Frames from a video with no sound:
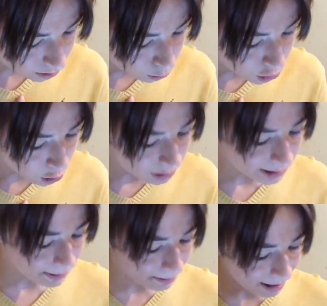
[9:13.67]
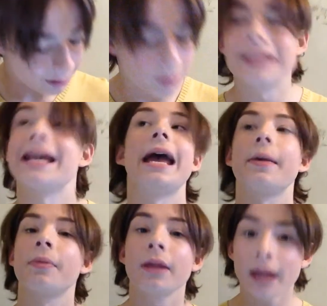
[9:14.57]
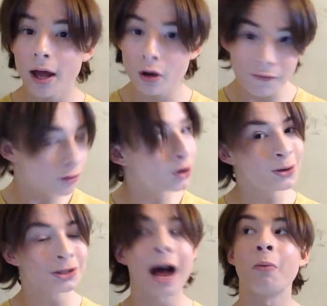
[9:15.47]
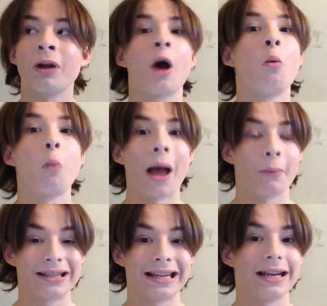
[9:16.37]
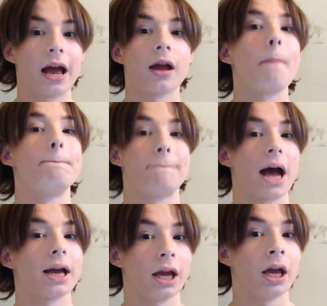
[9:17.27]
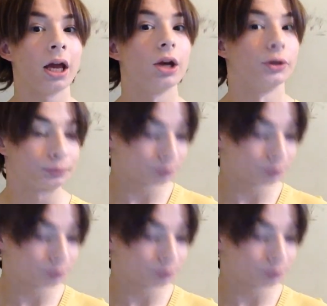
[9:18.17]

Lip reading: Do you want to be married one day? Yeah, of course. I want like a white wedding, like banging.